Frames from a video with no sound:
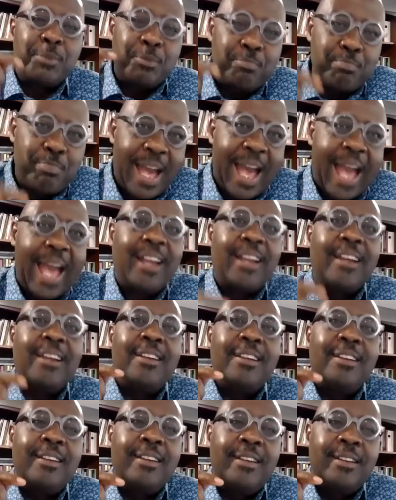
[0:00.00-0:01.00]
back
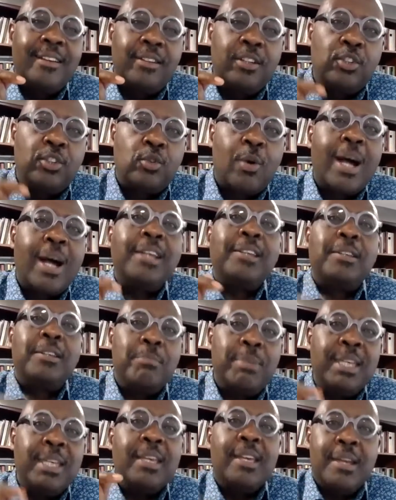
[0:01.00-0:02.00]
to trying to
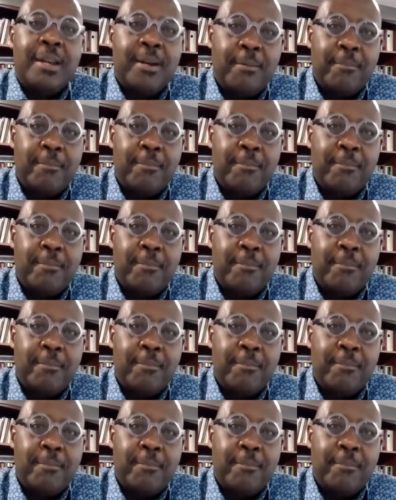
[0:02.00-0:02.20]
be him.